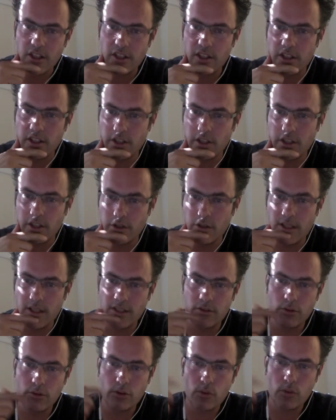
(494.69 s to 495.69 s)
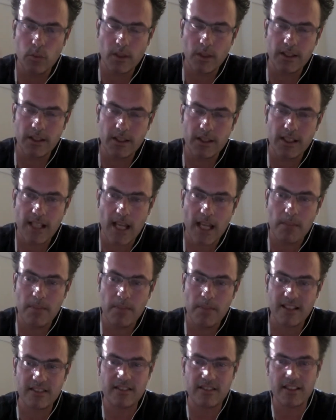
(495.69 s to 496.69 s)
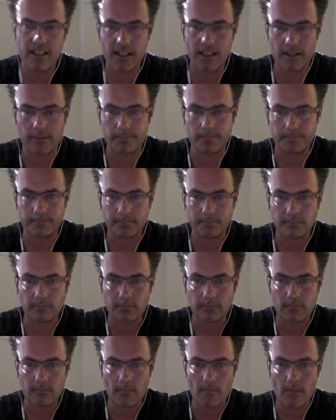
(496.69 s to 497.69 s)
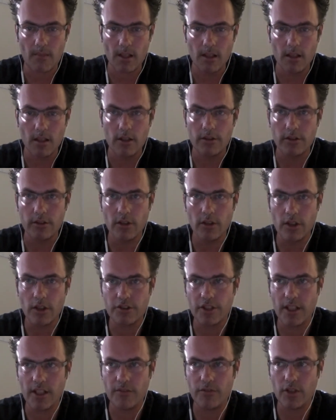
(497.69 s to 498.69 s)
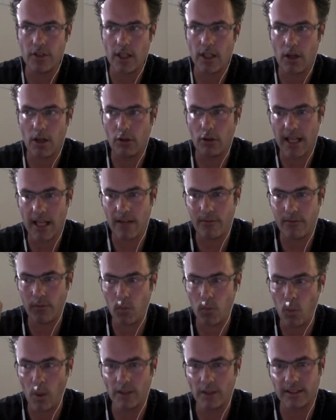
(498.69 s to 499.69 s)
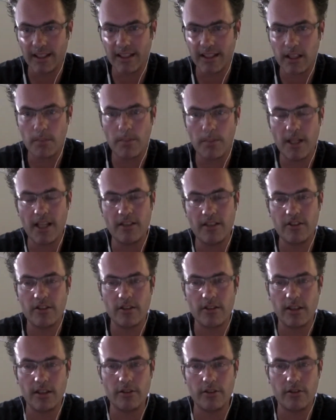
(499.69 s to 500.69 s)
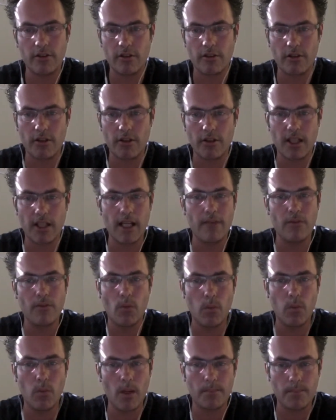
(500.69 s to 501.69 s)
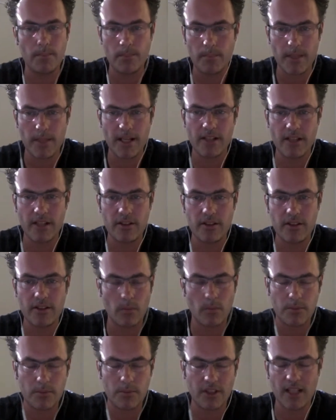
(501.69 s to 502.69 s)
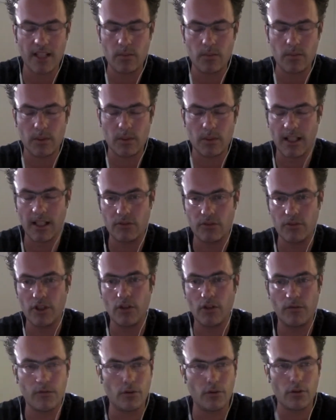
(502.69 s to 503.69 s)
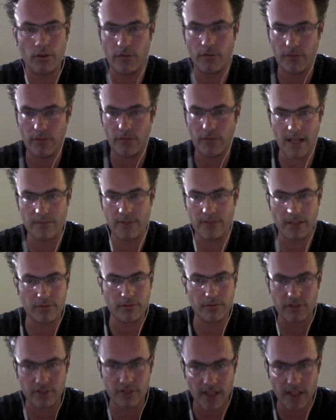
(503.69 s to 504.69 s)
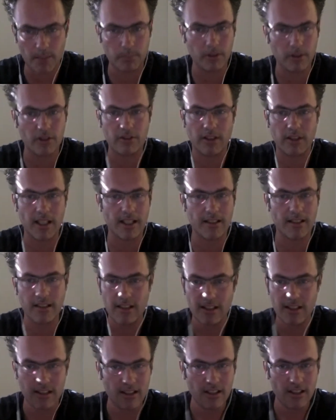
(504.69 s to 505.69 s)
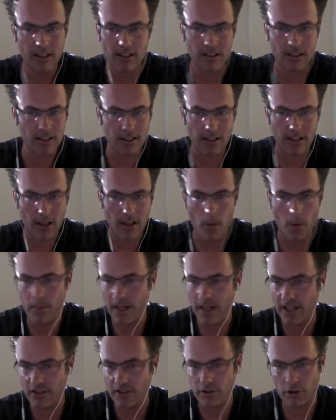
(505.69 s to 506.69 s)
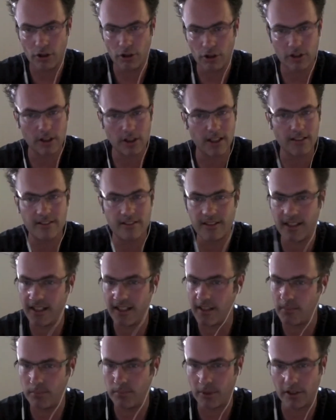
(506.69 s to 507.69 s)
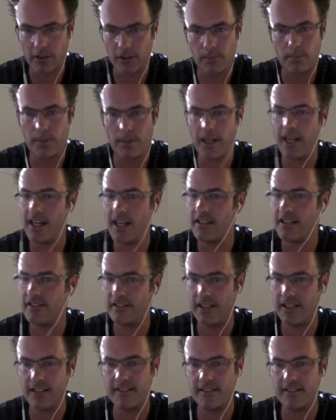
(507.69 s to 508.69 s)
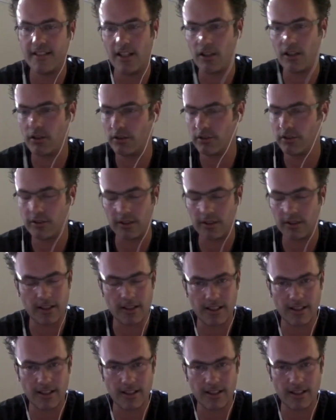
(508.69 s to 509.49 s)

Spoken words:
you can do 20 A/B tests a year. Not if you only have one landing page. You gotta have a website with like 3 or 4 or 5 different templates, like homepage, search listing, product page, detailed,